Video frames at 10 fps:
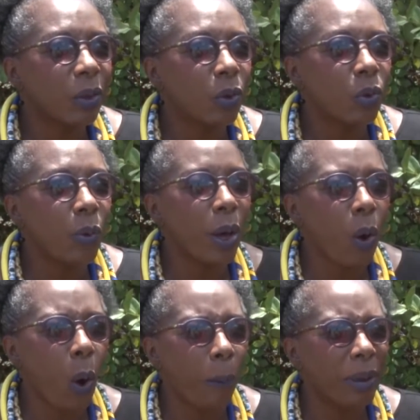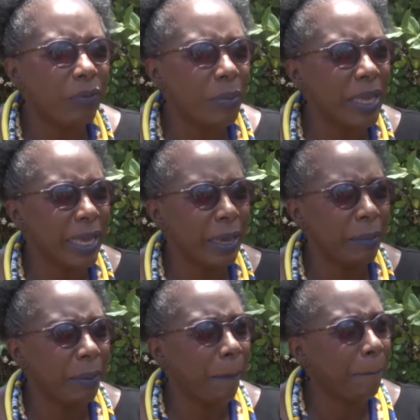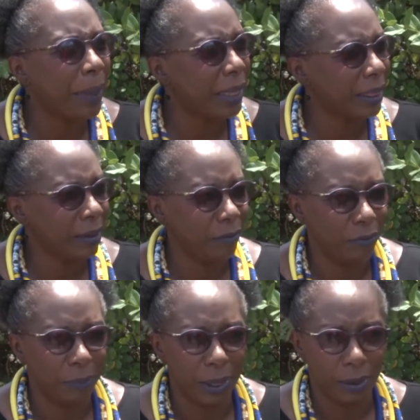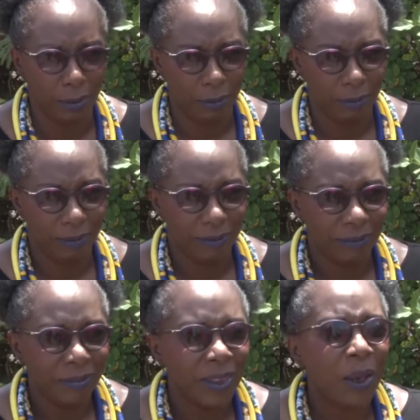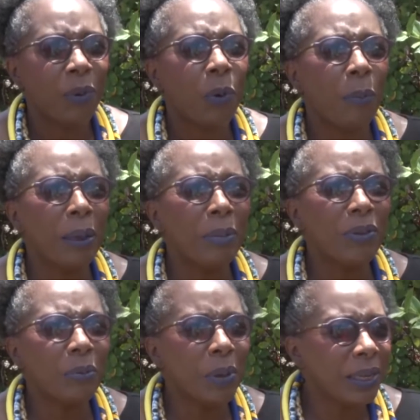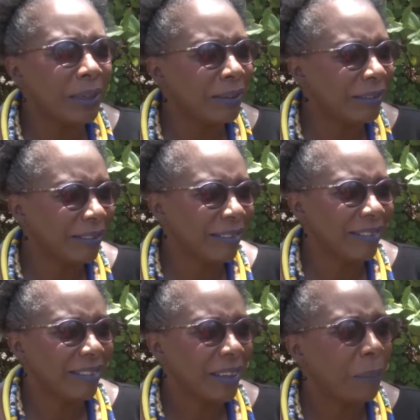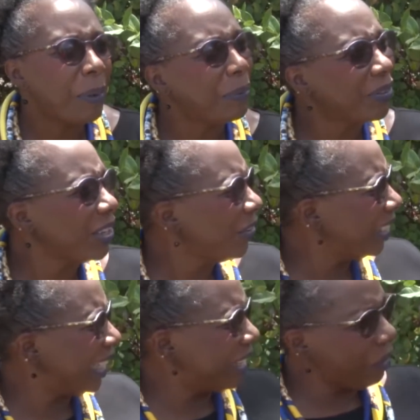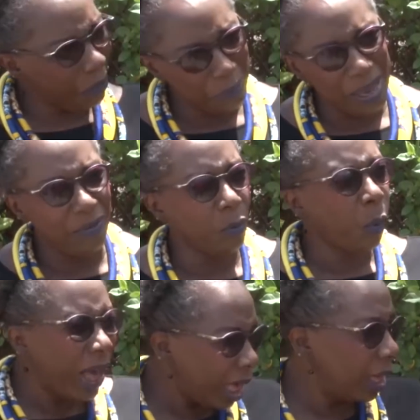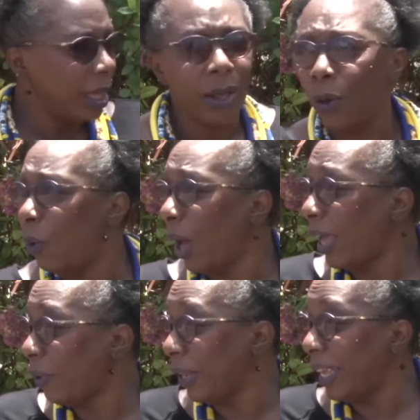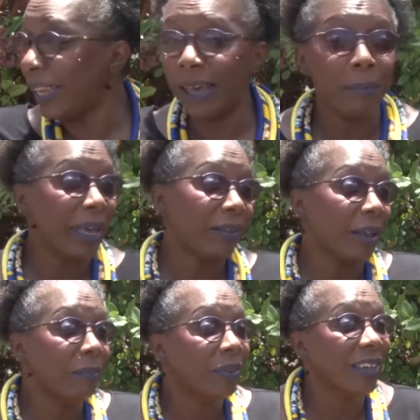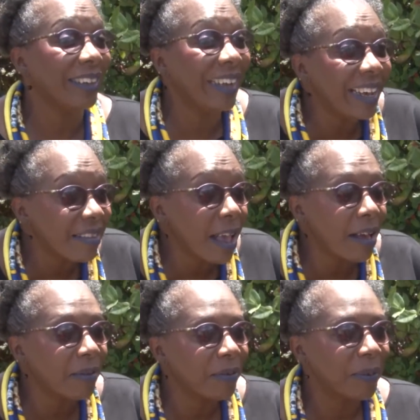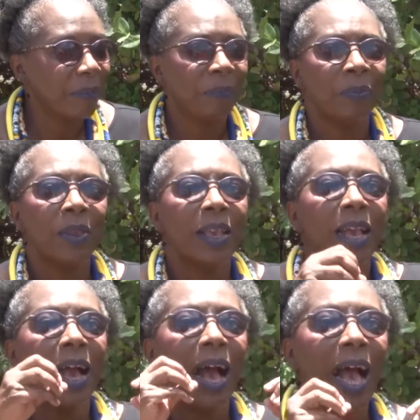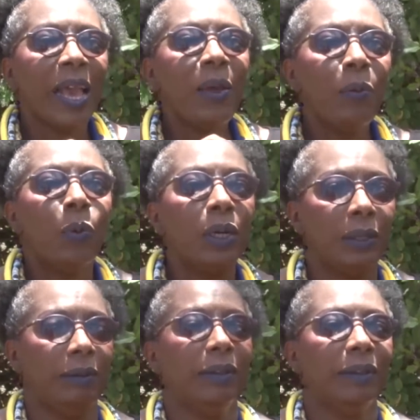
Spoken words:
cuckoo and corned beef became a big thing for me. I would go by Miss Miller. And people say, you can eat corned beef? What? Well, I go in there and make some today self. I would